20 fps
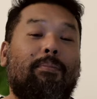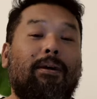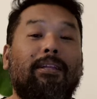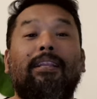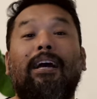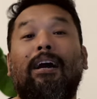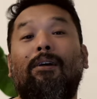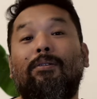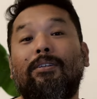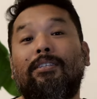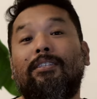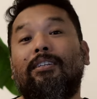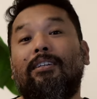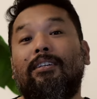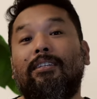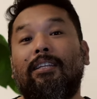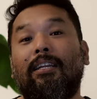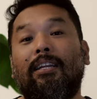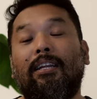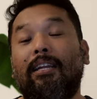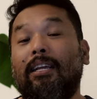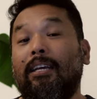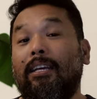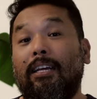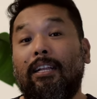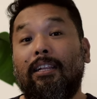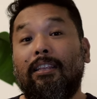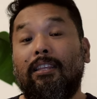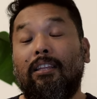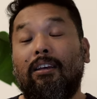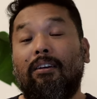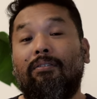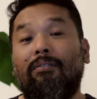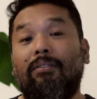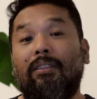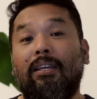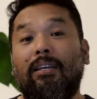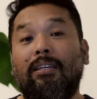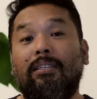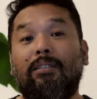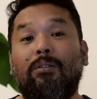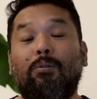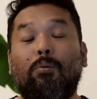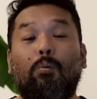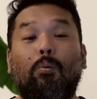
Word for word: But I was certainly guilty of this.